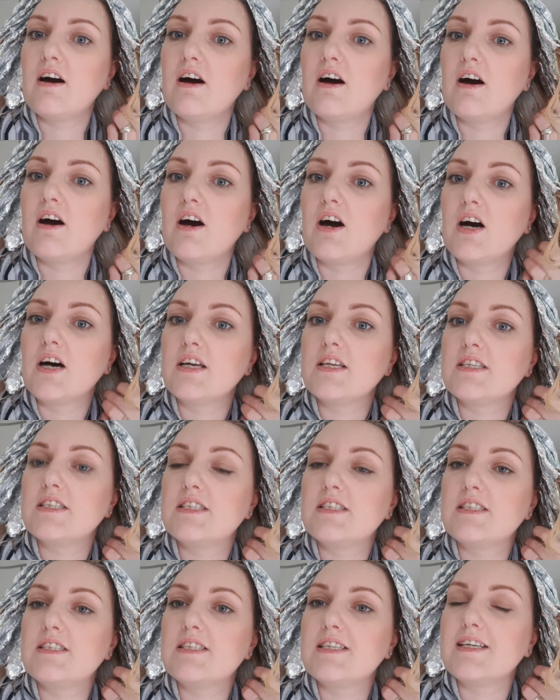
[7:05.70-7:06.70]
are
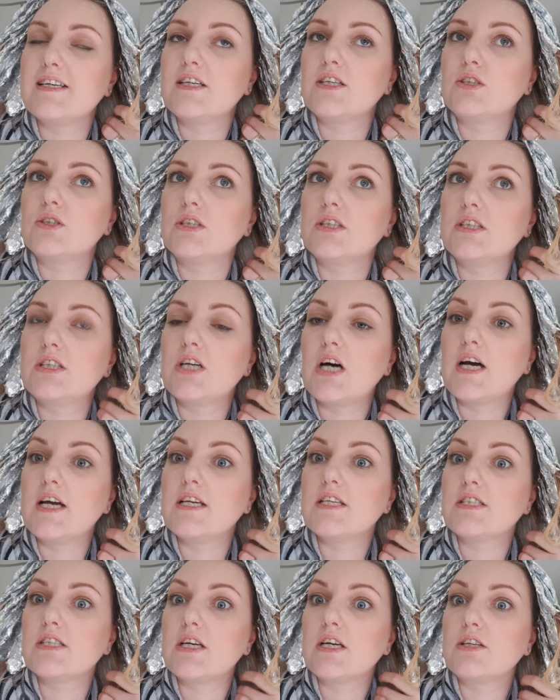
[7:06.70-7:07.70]
still
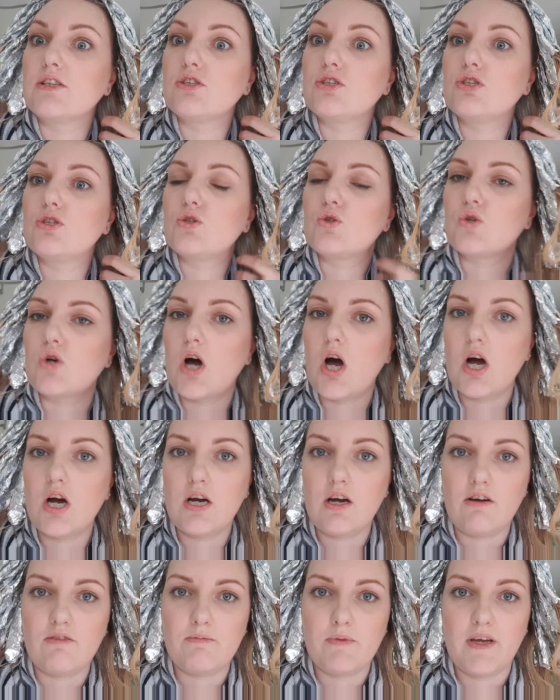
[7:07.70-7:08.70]
nice and
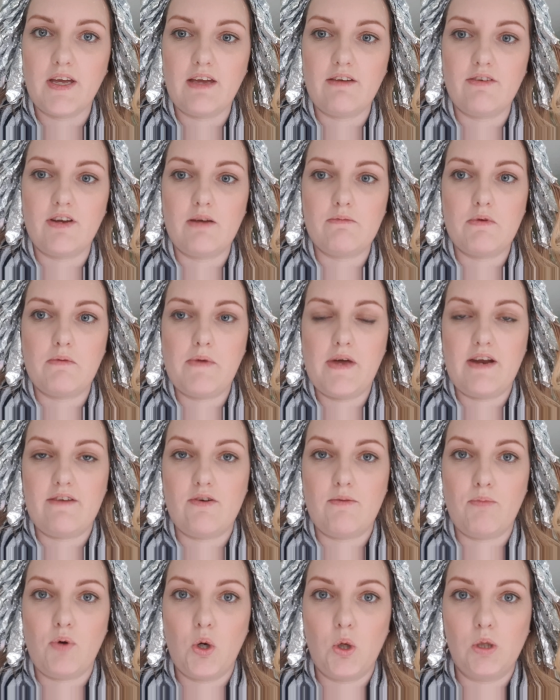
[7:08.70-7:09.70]
strong. I've been giving them a bit of
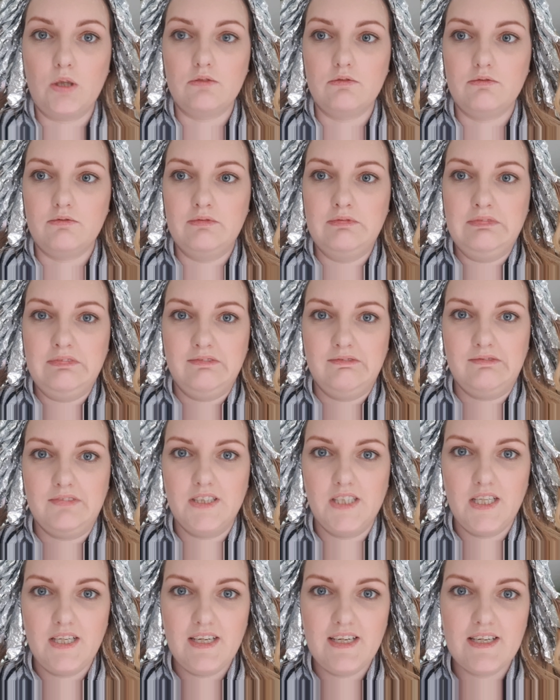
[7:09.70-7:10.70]
a pull
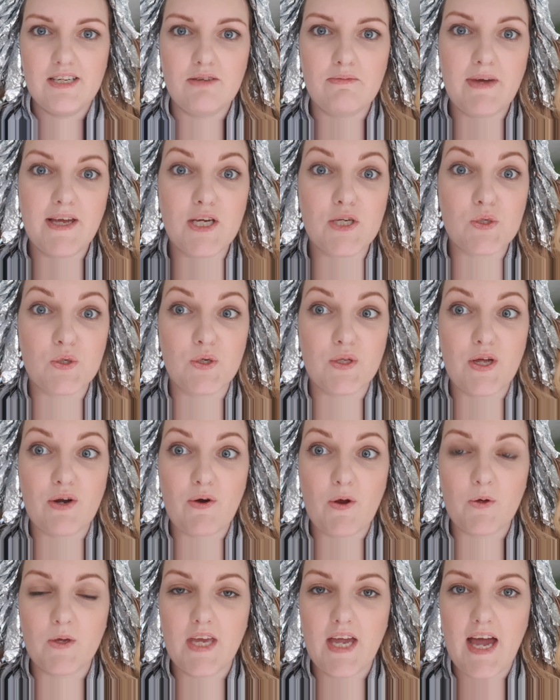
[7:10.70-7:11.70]
to make sure they're
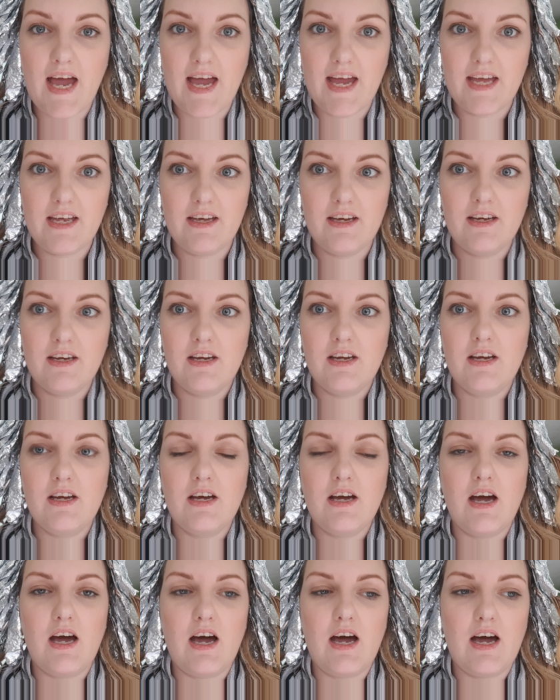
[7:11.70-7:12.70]
okay.
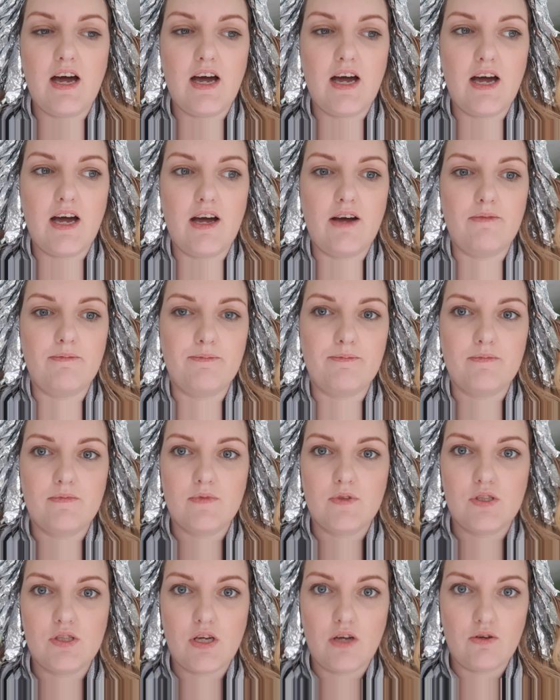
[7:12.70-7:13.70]

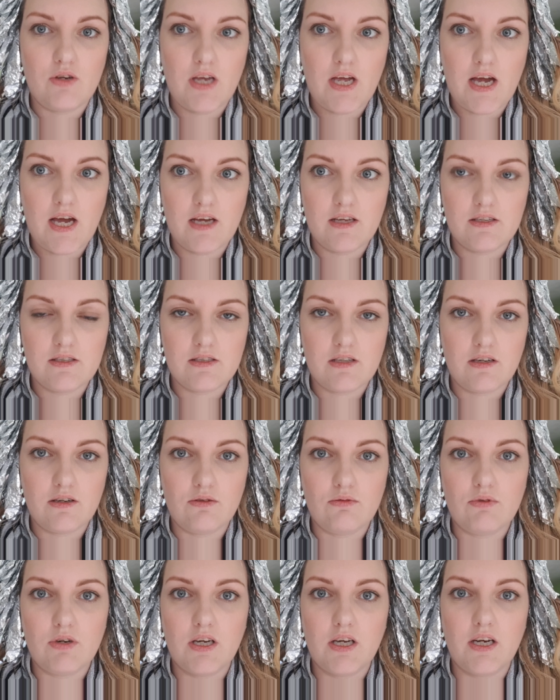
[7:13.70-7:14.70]
So yeah,
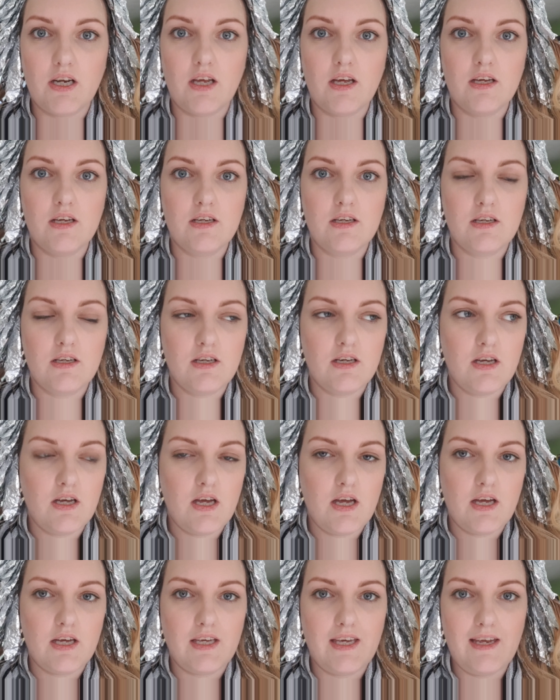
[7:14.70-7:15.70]
so we're gonna
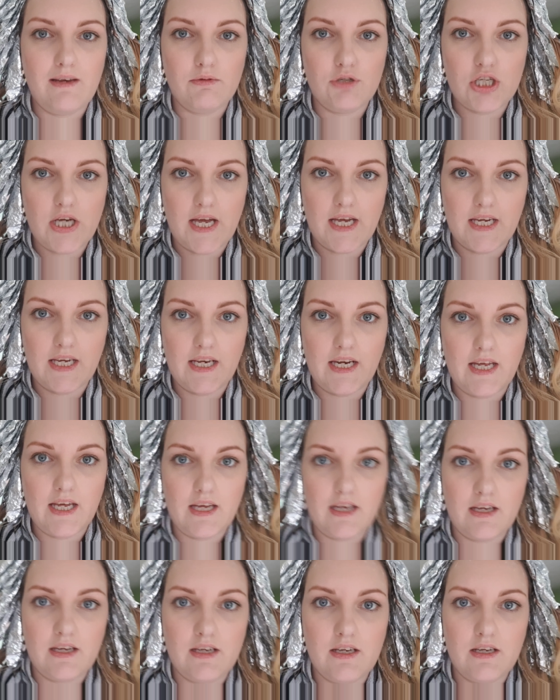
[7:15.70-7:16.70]
keep checking
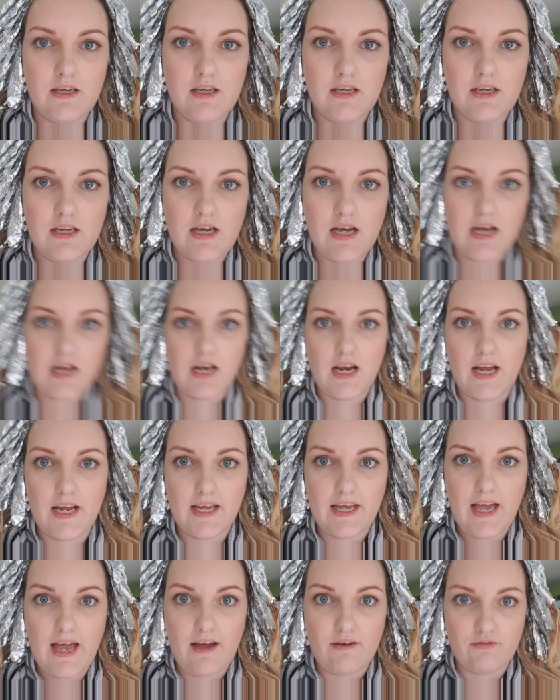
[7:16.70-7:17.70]
it
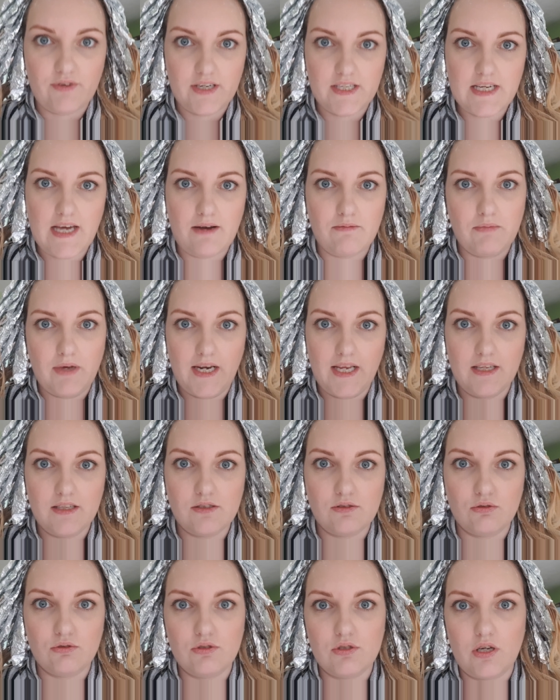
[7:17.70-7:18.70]
like every 10
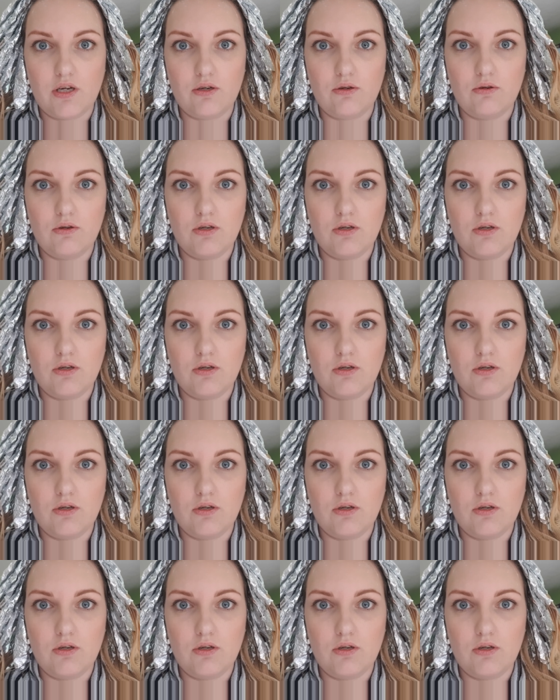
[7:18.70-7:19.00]
minutes or so,